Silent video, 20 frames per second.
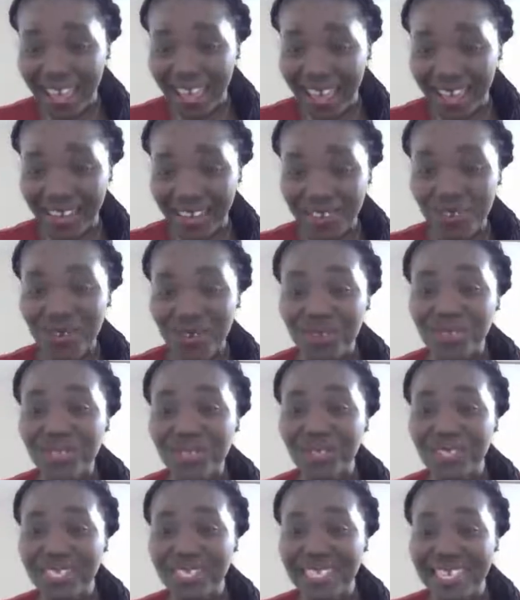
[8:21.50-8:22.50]
and cross
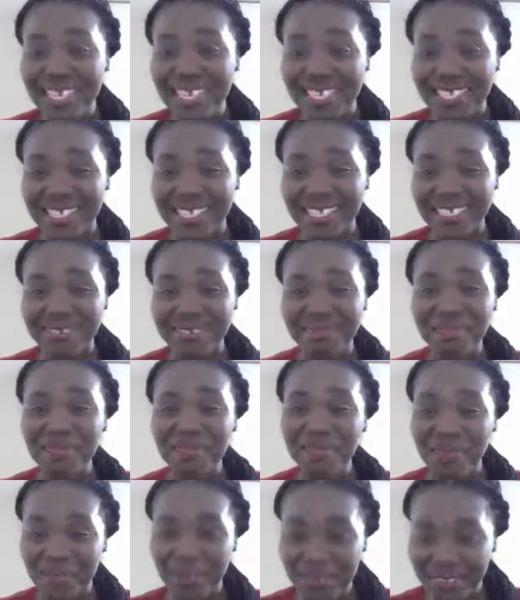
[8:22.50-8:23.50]
your T's
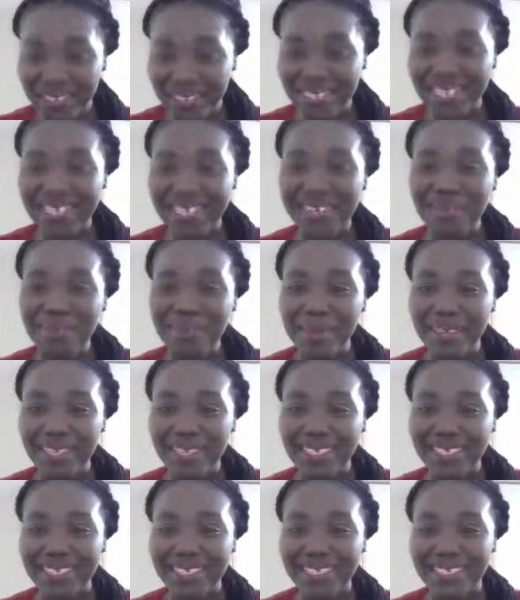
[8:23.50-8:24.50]
before you send your
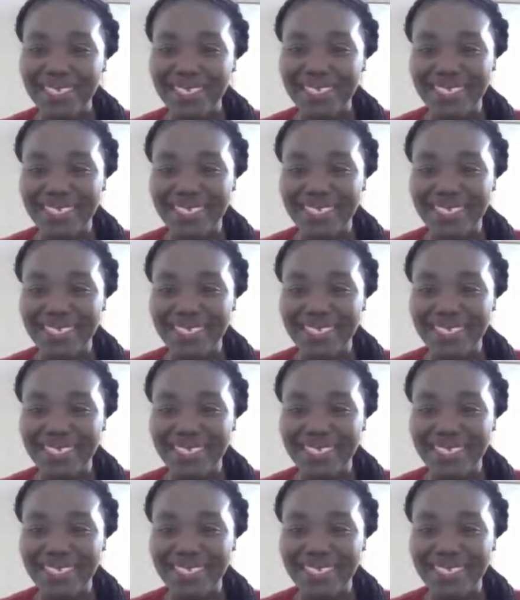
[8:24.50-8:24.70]
patient.